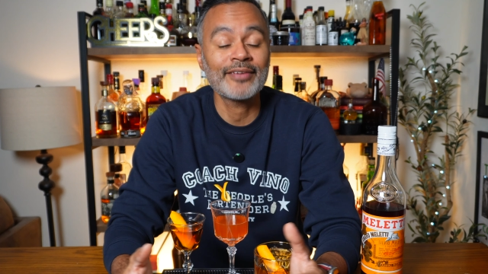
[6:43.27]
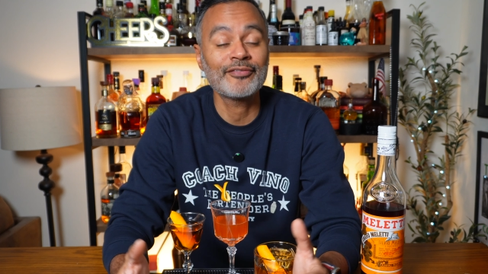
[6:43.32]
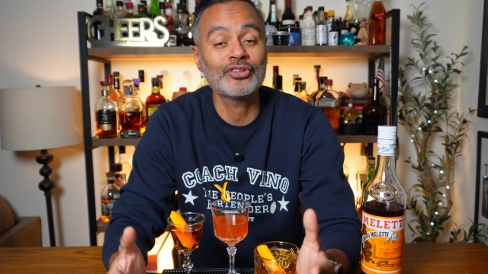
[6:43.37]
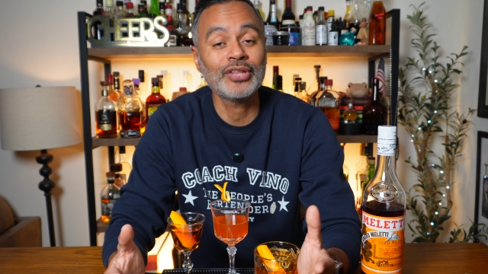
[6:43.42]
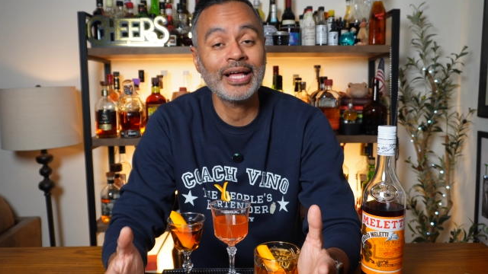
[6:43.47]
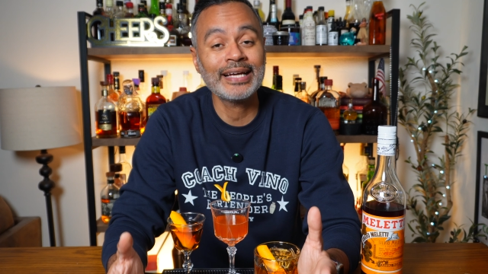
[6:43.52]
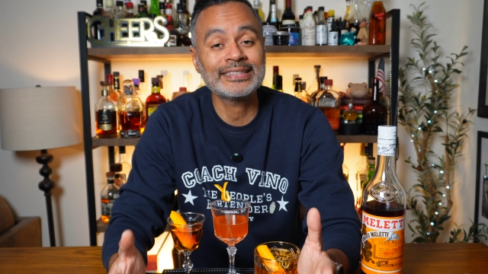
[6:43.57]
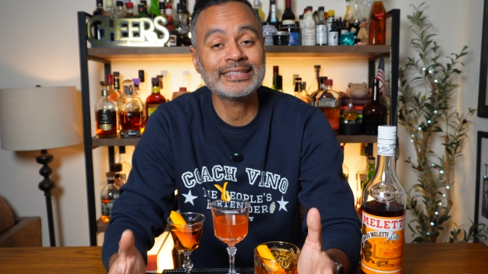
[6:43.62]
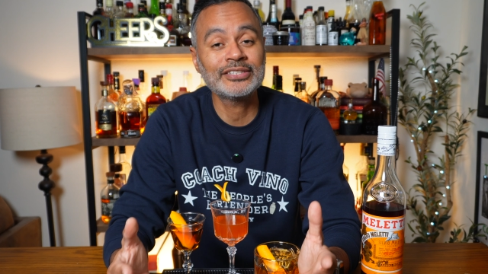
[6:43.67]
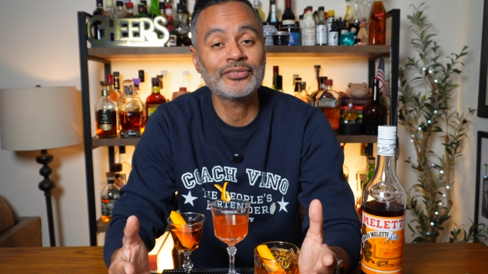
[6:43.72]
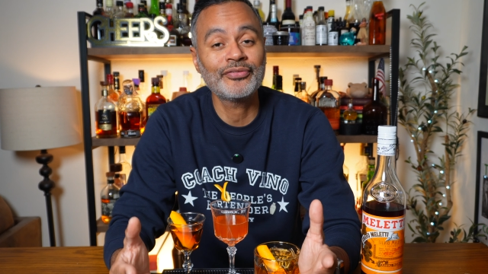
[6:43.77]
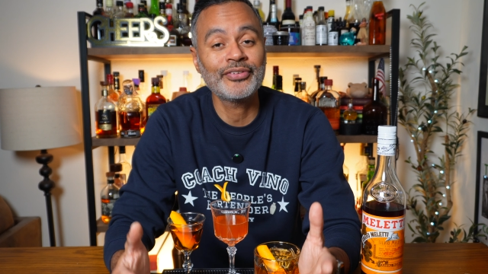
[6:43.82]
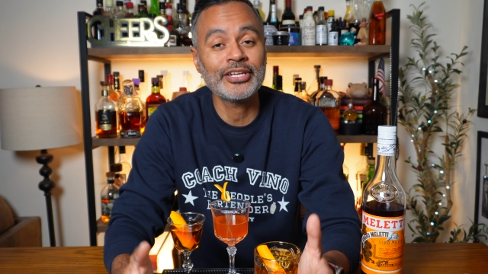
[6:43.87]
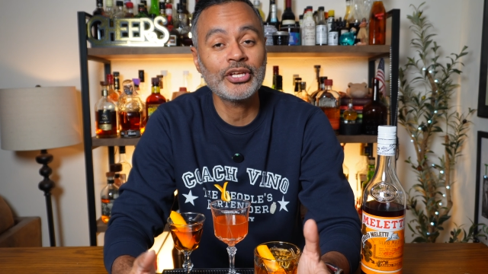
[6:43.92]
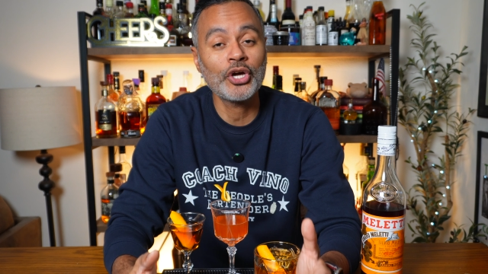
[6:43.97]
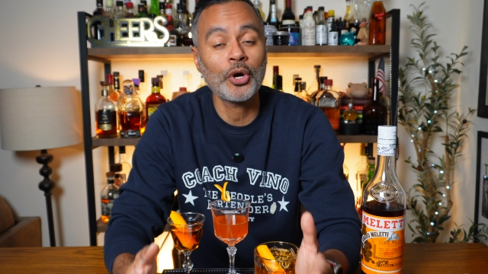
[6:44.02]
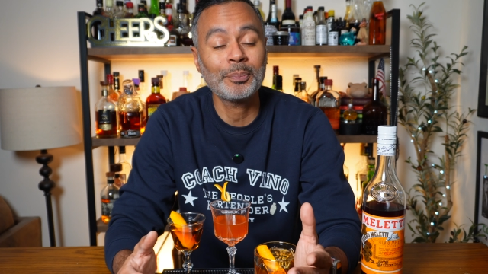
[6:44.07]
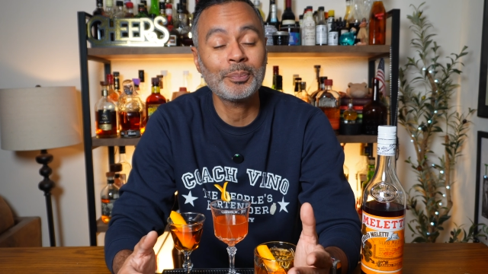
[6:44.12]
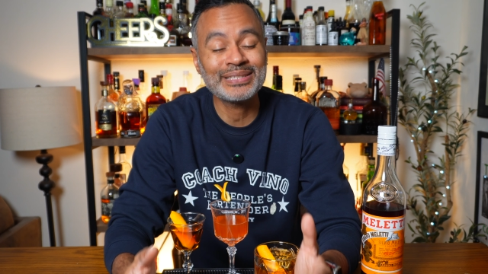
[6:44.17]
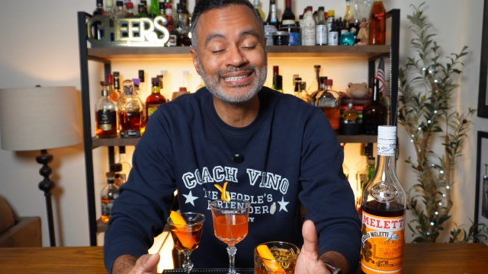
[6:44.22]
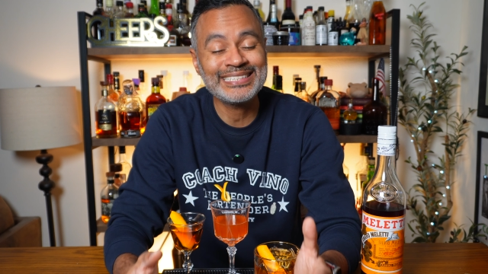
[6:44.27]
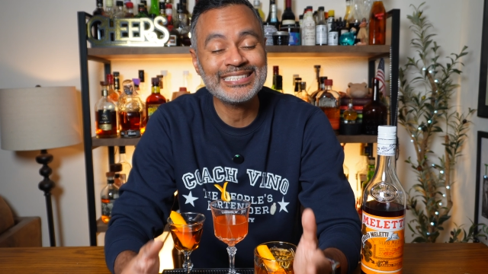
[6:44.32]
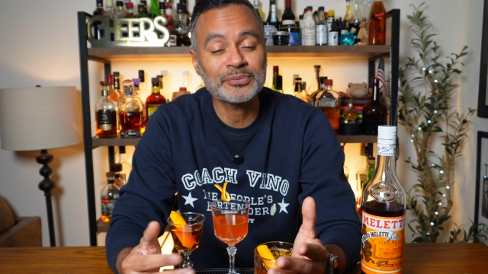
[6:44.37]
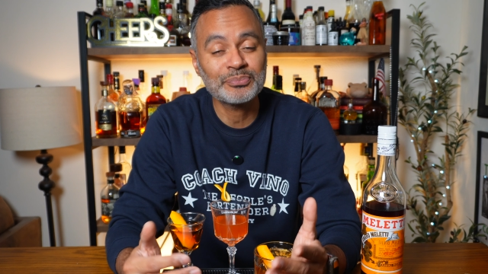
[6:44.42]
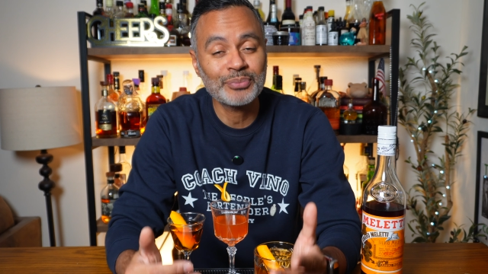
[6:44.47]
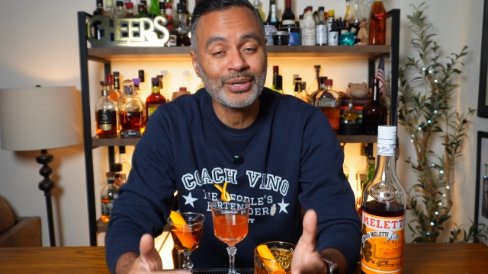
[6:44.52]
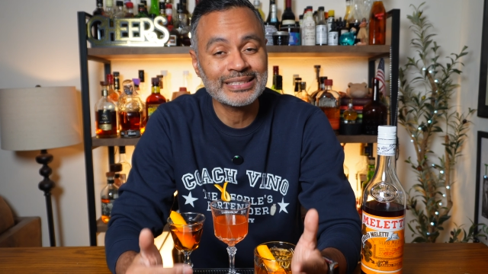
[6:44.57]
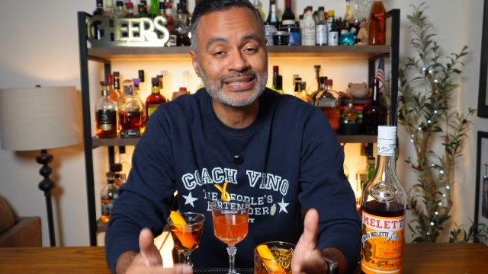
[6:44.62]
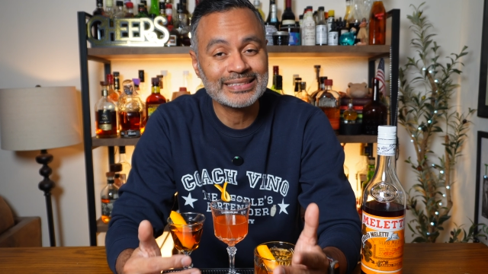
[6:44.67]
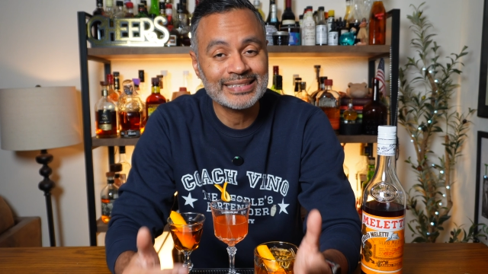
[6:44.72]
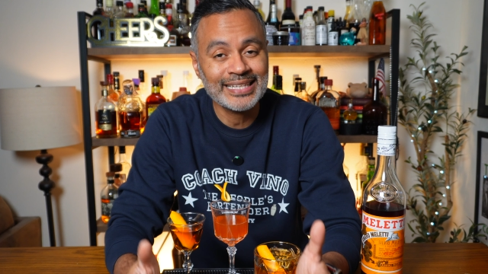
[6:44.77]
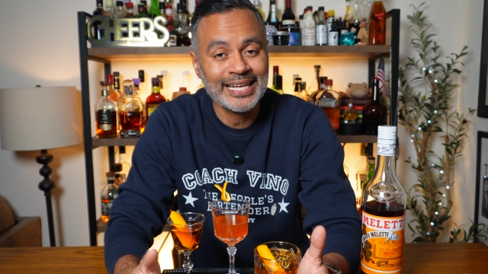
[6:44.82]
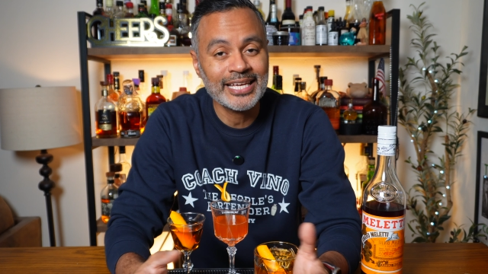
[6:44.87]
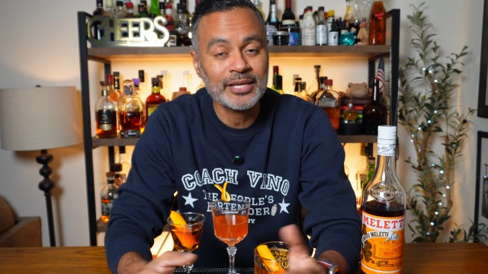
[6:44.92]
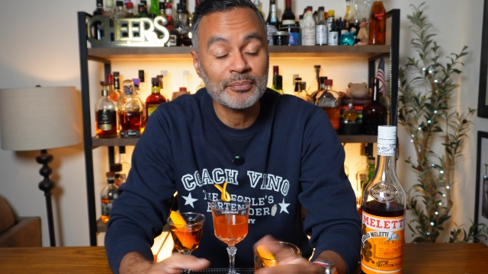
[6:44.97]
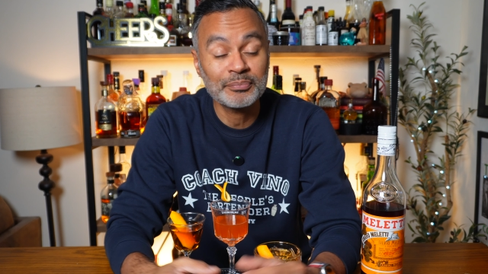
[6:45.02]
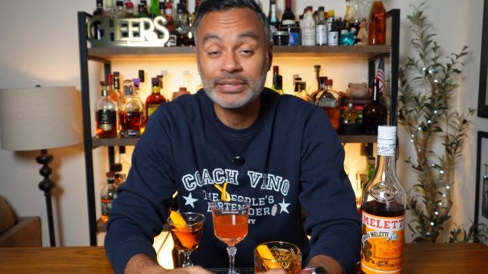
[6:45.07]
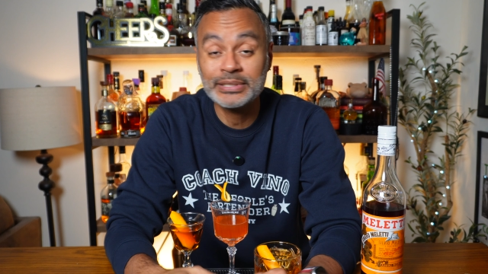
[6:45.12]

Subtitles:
If you like this video, please press like,